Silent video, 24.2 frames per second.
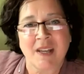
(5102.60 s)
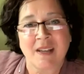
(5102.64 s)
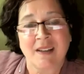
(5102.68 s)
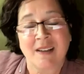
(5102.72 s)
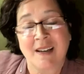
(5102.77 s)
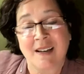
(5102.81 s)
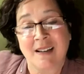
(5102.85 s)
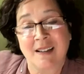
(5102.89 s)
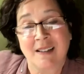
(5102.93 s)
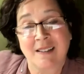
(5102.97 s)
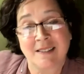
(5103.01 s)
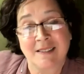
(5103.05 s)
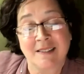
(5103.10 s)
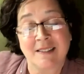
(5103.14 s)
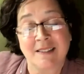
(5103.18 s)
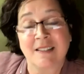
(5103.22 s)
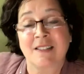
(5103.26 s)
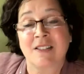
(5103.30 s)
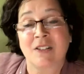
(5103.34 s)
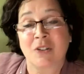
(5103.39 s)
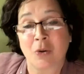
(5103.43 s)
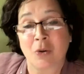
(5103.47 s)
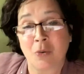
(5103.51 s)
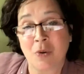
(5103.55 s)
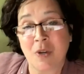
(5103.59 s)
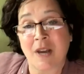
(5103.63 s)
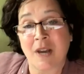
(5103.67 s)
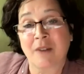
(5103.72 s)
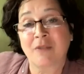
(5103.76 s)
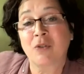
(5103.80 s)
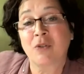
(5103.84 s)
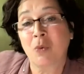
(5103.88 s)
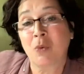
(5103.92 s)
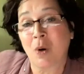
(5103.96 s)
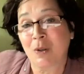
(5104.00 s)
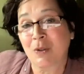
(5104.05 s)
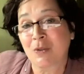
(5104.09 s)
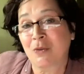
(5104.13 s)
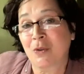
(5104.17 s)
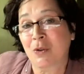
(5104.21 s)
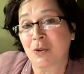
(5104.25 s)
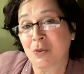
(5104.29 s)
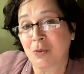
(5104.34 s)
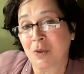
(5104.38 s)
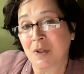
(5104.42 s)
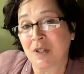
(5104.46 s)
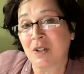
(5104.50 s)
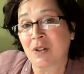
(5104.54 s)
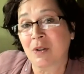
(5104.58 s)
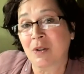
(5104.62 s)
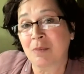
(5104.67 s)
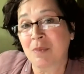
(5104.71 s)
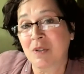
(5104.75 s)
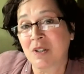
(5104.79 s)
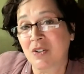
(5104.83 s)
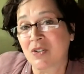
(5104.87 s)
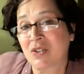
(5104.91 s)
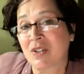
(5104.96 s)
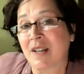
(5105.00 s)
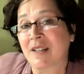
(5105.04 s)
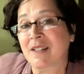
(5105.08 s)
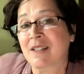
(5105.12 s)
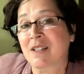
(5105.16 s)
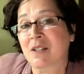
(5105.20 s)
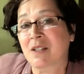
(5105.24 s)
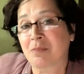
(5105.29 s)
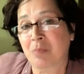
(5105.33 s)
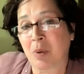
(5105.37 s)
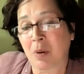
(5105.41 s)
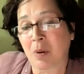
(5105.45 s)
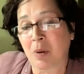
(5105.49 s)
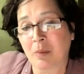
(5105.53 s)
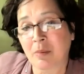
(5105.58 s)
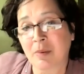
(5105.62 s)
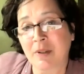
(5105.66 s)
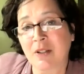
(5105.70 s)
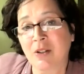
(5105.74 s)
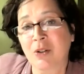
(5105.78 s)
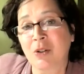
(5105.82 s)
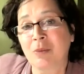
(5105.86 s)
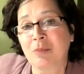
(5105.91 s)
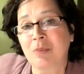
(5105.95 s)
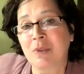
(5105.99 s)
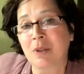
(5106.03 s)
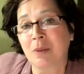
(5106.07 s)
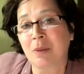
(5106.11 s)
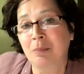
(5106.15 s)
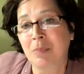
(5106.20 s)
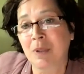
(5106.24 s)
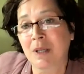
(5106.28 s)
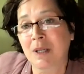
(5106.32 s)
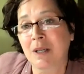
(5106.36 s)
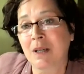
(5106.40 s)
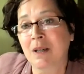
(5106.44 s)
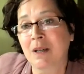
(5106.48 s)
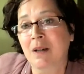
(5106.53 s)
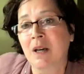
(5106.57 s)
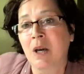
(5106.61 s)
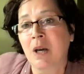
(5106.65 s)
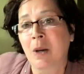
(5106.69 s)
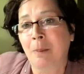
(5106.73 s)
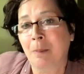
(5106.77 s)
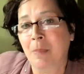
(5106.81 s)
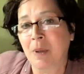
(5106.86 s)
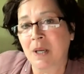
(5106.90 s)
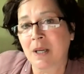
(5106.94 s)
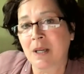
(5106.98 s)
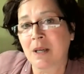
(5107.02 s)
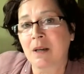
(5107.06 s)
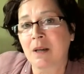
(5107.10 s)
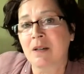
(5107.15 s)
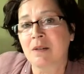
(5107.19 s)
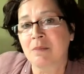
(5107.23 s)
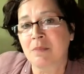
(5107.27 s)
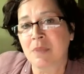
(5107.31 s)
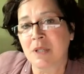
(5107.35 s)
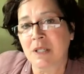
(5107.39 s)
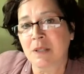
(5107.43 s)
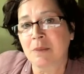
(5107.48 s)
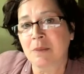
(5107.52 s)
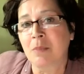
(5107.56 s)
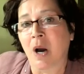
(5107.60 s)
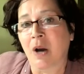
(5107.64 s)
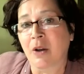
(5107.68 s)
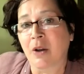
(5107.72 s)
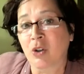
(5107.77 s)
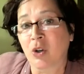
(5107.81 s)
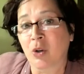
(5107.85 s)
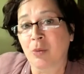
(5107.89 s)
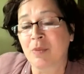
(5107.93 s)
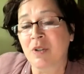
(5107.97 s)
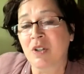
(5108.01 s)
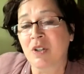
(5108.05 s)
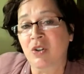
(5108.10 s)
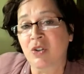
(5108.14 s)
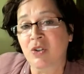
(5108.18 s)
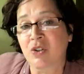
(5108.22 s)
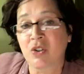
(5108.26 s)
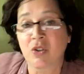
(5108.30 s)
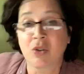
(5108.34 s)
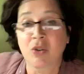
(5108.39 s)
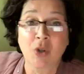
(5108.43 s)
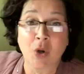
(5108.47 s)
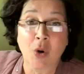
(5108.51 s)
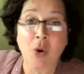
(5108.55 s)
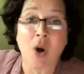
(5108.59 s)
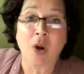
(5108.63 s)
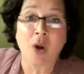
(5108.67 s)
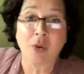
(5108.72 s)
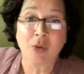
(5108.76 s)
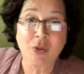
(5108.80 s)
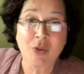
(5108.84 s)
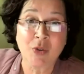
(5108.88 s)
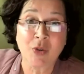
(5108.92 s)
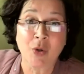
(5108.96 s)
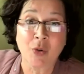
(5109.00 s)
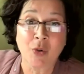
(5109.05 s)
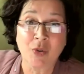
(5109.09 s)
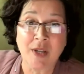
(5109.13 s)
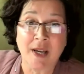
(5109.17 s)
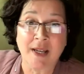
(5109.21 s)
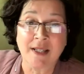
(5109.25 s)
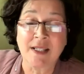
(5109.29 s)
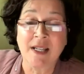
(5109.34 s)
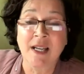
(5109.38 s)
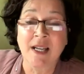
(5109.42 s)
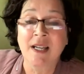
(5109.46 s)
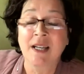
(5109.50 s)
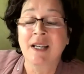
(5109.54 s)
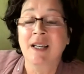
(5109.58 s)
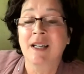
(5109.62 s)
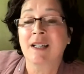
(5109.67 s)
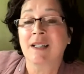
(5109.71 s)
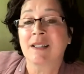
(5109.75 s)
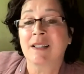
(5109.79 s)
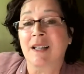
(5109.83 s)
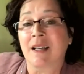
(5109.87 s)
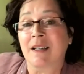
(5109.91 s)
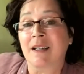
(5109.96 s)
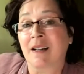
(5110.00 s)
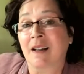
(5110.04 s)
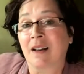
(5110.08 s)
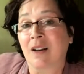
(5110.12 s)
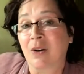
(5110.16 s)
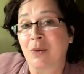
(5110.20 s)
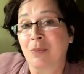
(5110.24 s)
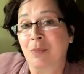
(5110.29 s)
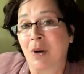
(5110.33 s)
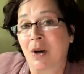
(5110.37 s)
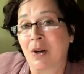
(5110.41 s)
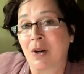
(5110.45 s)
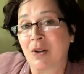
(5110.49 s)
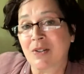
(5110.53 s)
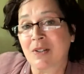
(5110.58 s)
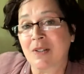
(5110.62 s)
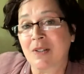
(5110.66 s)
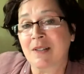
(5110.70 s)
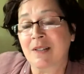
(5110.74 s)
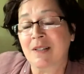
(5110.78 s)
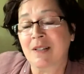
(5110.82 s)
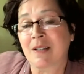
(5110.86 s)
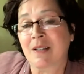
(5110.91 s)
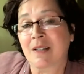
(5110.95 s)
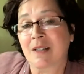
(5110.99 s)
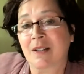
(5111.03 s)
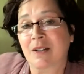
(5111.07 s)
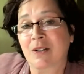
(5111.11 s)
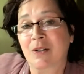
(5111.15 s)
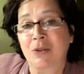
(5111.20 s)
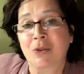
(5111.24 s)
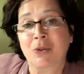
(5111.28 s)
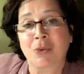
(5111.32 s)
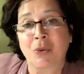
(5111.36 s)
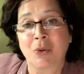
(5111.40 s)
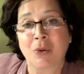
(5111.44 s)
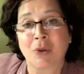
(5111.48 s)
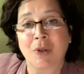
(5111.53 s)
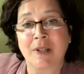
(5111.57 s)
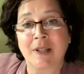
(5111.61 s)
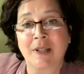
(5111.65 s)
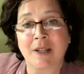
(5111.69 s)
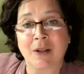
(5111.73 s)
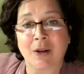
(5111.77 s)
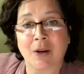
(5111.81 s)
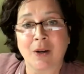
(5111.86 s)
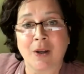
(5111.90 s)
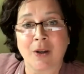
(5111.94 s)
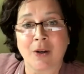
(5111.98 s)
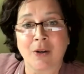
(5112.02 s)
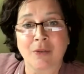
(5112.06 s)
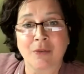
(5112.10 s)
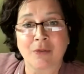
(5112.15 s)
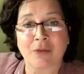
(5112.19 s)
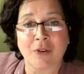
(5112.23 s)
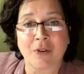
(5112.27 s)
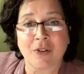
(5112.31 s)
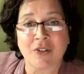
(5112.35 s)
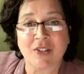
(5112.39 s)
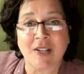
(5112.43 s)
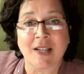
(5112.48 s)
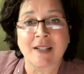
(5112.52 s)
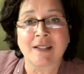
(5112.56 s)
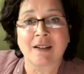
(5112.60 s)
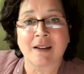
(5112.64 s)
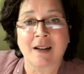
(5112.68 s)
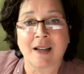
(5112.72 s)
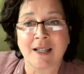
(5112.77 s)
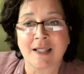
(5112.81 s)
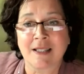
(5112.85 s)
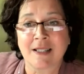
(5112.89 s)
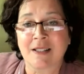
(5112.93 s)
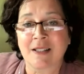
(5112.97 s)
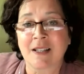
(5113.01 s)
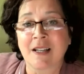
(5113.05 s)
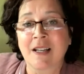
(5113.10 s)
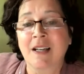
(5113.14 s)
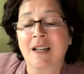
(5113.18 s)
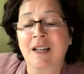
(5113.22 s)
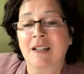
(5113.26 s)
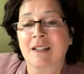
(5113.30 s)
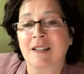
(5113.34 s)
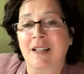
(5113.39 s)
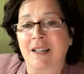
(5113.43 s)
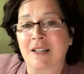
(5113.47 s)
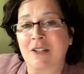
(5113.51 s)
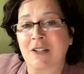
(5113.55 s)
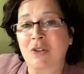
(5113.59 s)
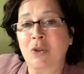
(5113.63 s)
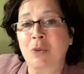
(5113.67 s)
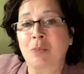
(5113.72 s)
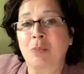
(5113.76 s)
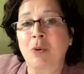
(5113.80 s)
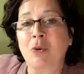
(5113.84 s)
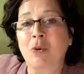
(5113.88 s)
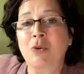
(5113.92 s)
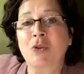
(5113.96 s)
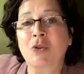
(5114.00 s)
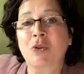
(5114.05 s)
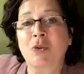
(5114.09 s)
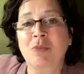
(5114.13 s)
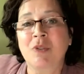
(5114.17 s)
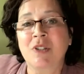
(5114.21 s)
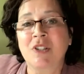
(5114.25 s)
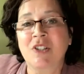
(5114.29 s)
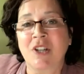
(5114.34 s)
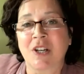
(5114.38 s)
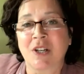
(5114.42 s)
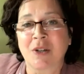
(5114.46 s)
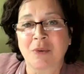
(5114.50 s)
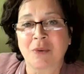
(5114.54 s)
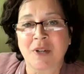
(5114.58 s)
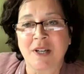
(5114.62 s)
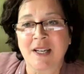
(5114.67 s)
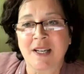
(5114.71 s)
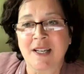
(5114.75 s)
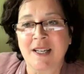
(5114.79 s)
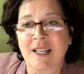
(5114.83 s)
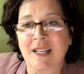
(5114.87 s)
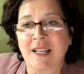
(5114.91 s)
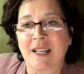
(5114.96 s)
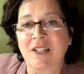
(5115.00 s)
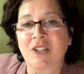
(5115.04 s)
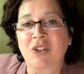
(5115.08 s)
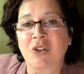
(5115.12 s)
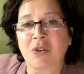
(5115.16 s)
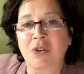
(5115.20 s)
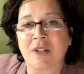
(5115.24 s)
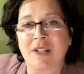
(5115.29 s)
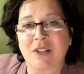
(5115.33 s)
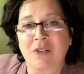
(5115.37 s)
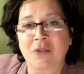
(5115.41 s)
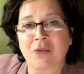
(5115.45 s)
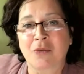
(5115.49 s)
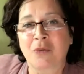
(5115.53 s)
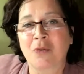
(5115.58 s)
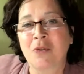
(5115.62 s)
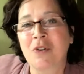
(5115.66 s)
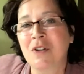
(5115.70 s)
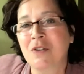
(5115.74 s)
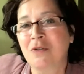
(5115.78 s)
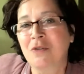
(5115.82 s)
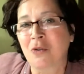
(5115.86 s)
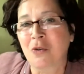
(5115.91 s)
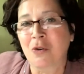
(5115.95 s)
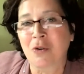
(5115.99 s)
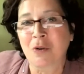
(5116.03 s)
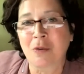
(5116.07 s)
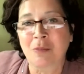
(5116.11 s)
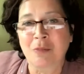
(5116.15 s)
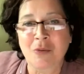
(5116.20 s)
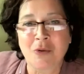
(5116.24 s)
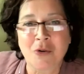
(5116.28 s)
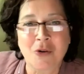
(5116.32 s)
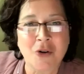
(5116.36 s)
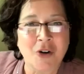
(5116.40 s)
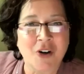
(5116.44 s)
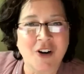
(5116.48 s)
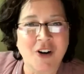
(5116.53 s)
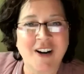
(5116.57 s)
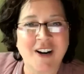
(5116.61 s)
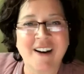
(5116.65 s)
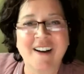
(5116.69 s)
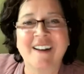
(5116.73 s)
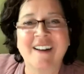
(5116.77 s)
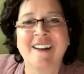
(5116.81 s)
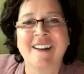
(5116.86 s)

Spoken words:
yeah, so we have to watch for Twitter, because that's probably going to be a big model, because also that Elon Musk is controlling a lot of satellites that is supposed to be generating internet free for the poor.